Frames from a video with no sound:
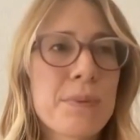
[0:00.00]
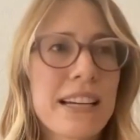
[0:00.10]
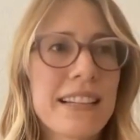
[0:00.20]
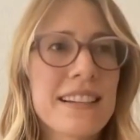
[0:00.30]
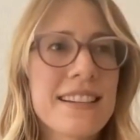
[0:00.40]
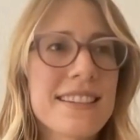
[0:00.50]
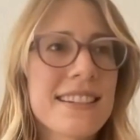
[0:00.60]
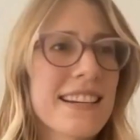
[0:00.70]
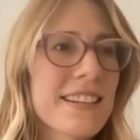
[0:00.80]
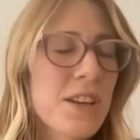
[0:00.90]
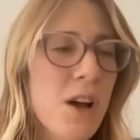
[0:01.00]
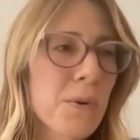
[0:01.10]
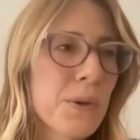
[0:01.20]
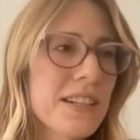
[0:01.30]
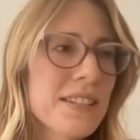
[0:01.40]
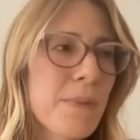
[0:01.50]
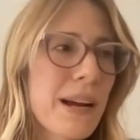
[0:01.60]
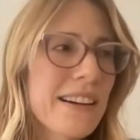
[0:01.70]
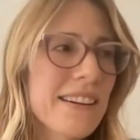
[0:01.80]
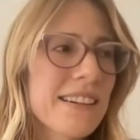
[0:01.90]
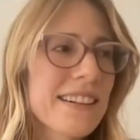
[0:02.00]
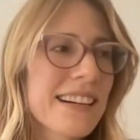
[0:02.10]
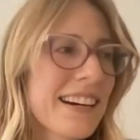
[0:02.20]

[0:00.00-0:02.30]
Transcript: playlist and a song would inspire